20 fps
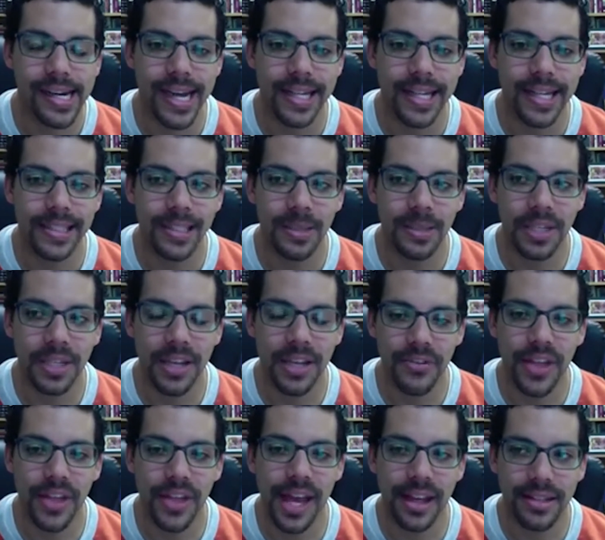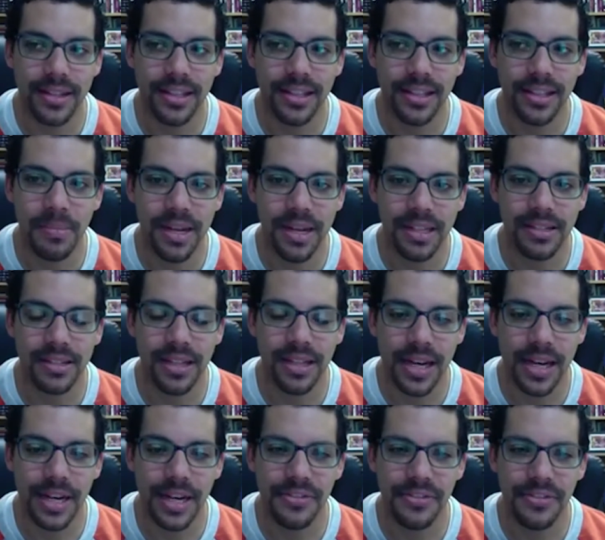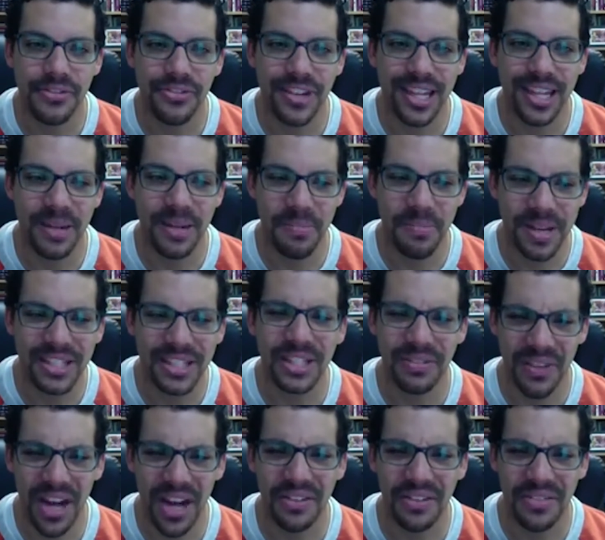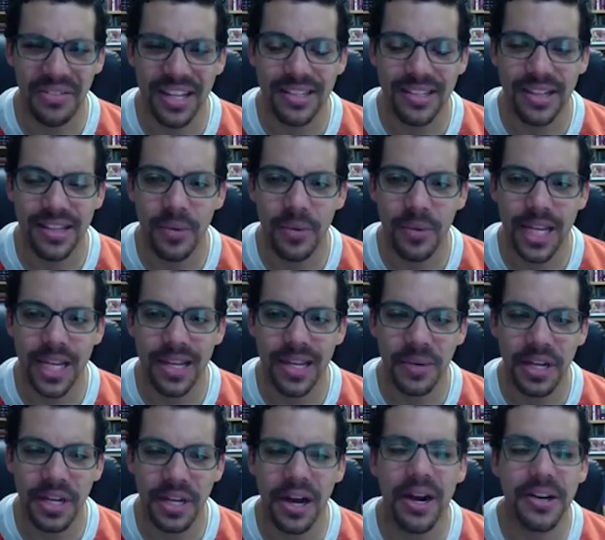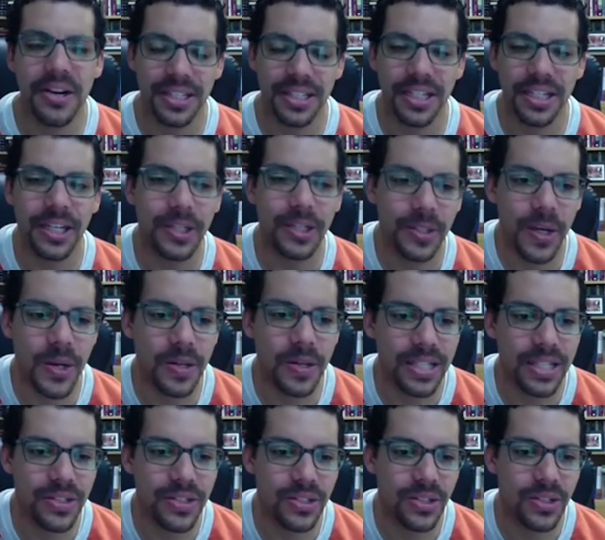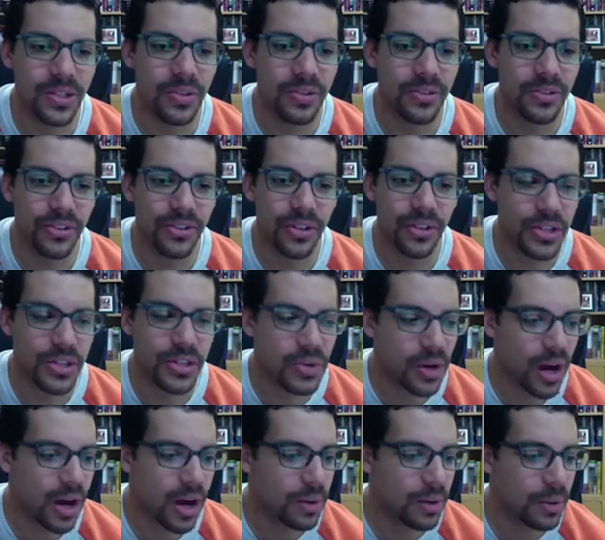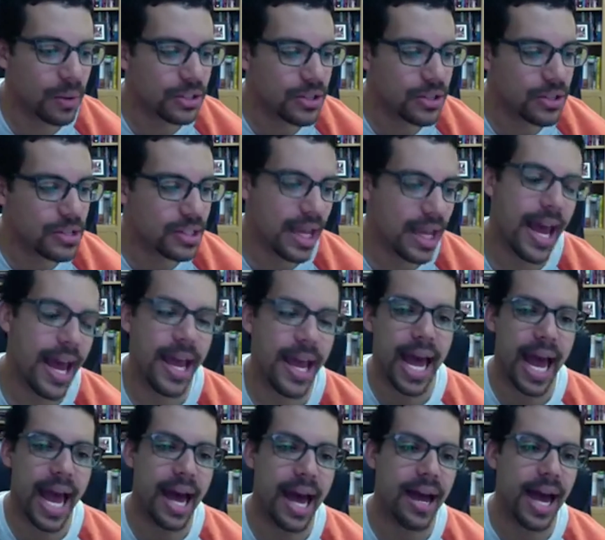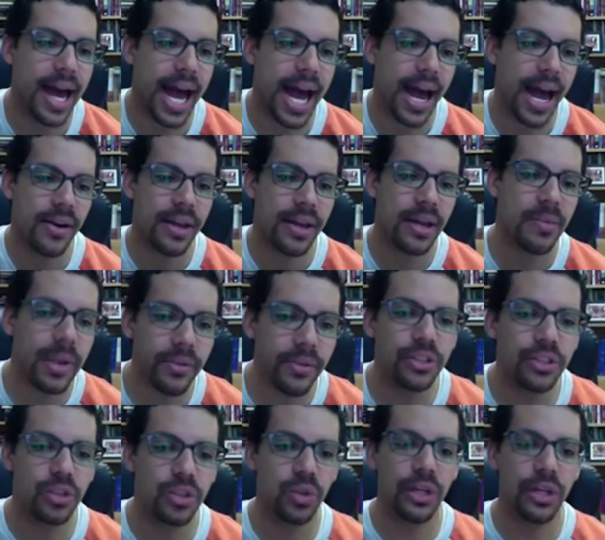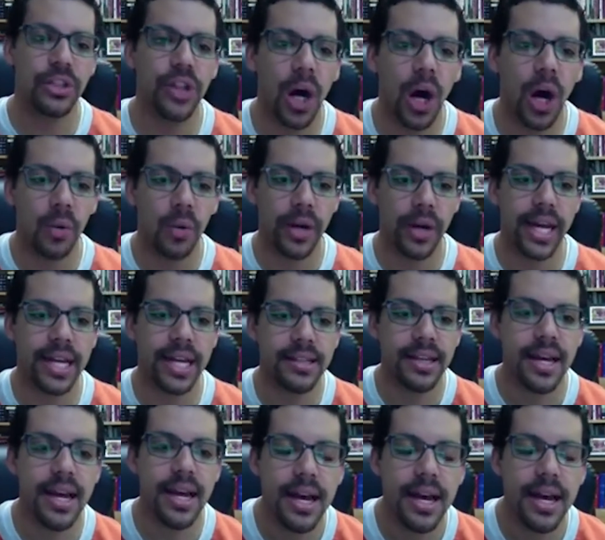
And to give thanks in the midst of all of this, that we aren't alone. So for you all, what would you say? How can we rejoice always